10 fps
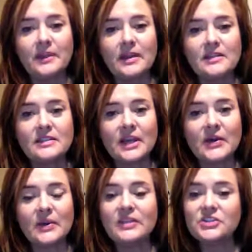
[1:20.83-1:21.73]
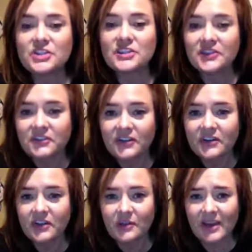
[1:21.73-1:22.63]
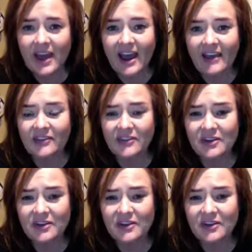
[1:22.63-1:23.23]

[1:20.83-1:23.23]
So it's just a fear that we have of